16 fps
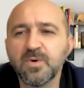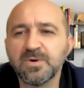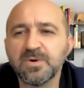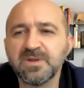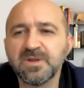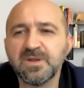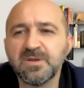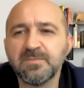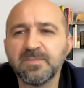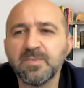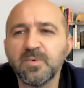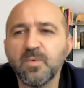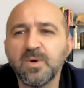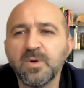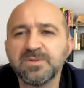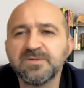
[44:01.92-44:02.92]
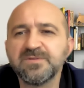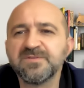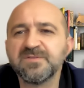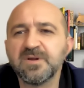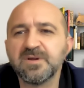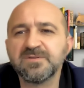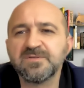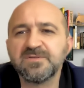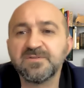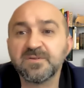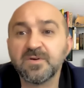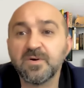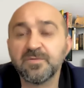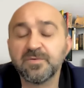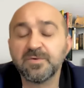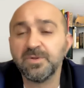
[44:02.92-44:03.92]
quoting him, one does not
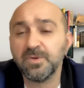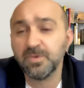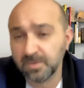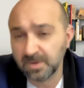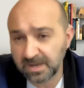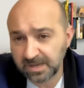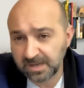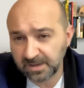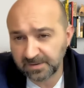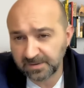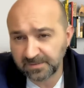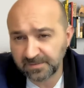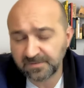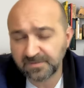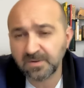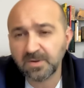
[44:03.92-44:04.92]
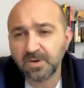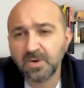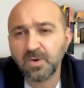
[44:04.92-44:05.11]
discover new lands